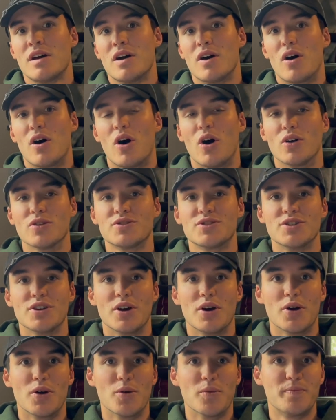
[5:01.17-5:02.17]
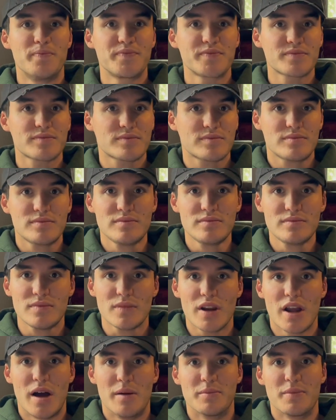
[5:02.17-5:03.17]
Also,
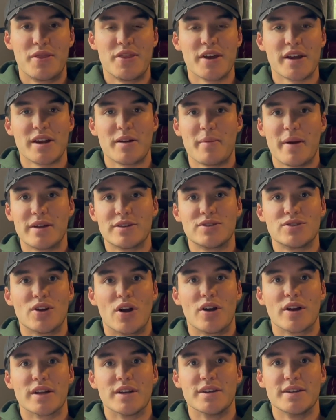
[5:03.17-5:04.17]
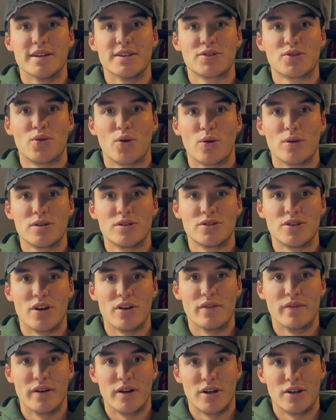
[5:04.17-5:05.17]
I'm thinking about starting a Discord
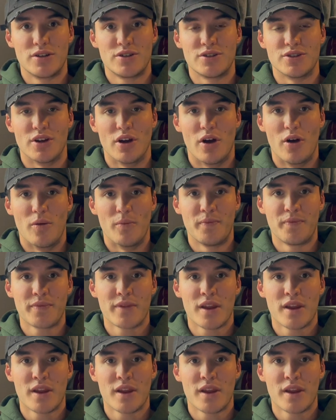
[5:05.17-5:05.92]
server, so